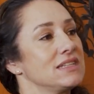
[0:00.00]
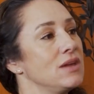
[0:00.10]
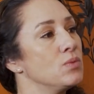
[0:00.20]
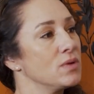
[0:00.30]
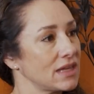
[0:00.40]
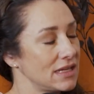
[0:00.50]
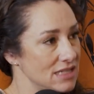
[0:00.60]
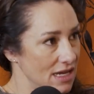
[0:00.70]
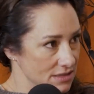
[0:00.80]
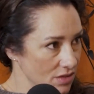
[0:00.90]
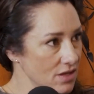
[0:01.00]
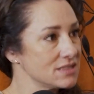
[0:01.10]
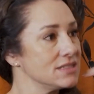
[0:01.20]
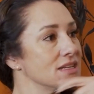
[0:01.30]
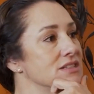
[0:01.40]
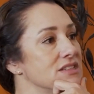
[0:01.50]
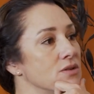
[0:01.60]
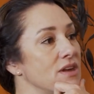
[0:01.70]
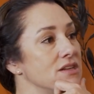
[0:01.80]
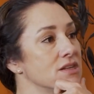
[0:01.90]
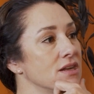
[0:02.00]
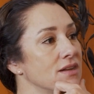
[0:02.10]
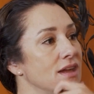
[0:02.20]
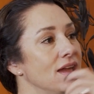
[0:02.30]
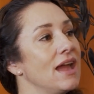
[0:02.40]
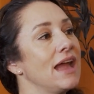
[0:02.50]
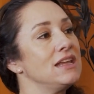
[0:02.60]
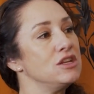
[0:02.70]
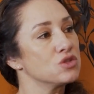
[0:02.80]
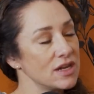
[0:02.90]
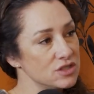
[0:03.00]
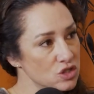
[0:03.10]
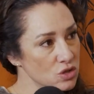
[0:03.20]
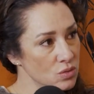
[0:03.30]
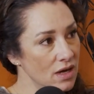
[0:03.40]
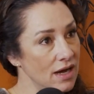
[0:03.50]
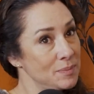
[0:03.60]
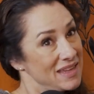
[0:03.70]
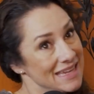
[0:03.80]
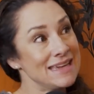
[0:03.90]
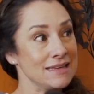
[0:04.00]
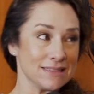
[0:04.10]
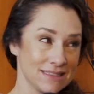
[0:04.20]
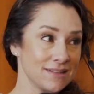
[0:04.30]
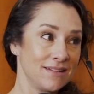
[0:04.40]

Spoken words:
He really takes our thoughts into consideration, and he tries to appease,